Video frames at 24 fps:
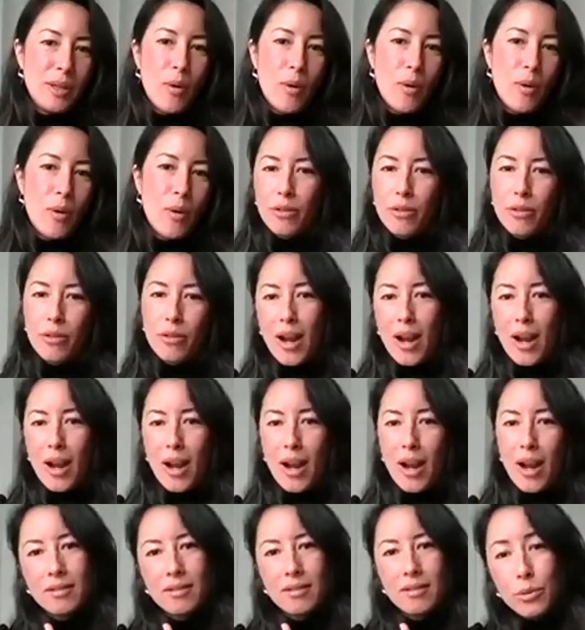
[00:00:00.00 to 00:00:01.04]
served me
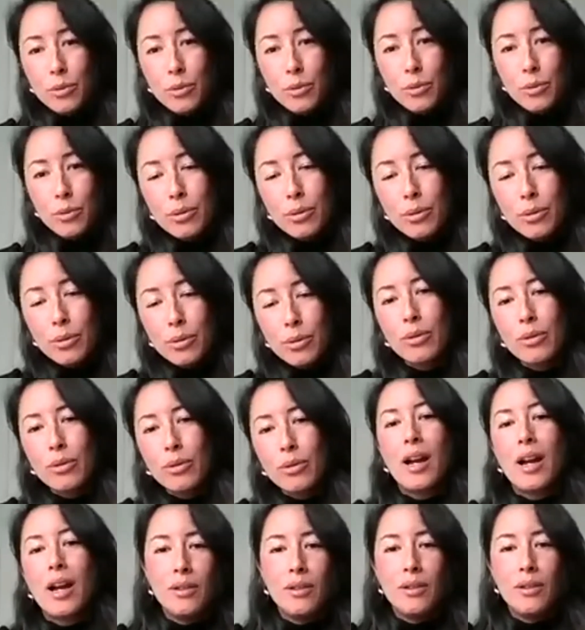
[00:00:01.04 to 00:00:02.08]
well throughout
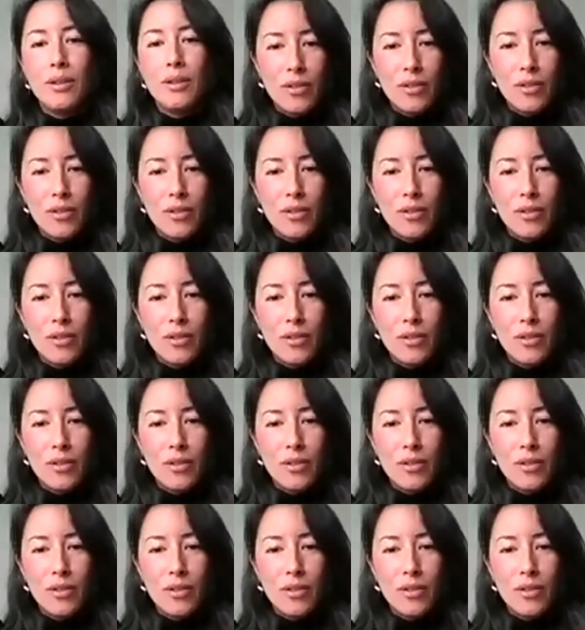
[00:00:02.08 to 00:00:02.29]
school,